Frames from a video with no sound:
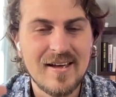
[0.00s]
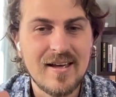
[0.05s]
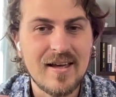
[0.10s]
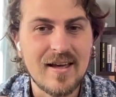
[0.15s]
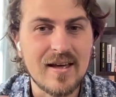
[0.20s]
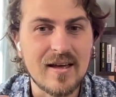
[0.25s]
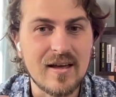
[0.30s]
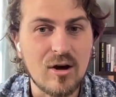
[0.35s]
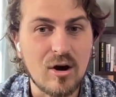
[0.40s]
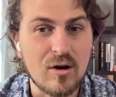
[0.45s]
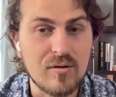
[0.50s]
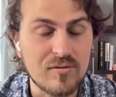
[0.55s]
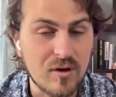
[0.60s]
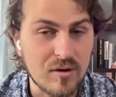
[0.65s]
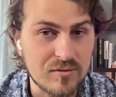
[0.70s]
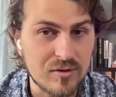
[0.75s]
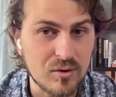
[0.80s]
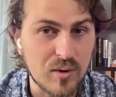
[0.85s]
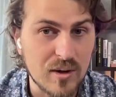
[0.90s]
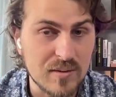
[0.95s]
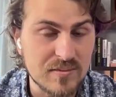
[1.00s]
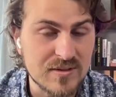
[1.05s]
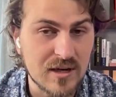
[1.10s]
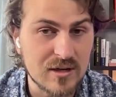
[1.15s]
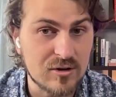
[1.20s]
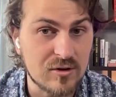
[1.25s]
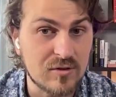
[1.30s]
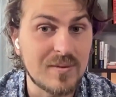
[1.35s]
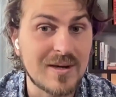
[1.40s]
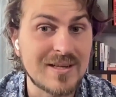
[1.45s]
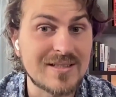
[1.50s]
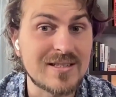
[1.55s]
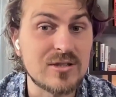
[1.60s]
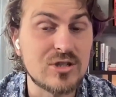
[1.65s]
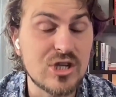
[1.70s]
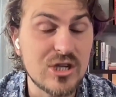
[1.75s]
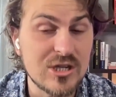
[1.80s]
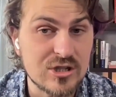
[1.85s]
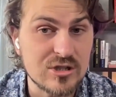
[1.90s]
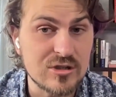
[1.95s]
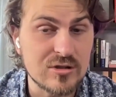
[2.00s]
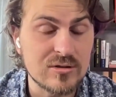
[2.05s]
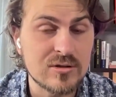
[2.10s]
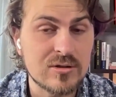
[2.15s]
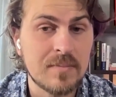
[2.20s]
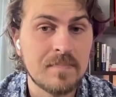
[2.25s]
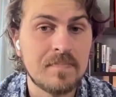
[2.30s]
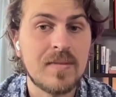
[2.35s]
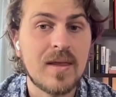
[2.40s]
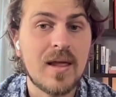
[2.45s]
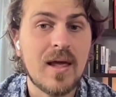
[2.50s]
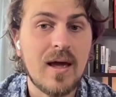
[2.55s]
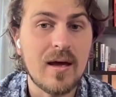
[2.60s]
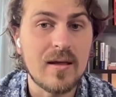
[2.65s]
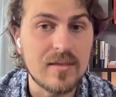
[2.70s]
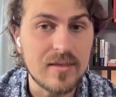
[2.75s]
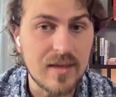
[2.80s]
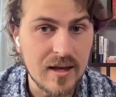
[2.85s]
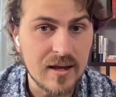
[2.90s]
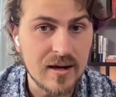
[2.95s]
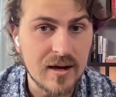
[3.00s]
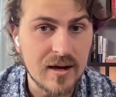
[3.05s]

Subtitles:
of the website of my suggestions. And then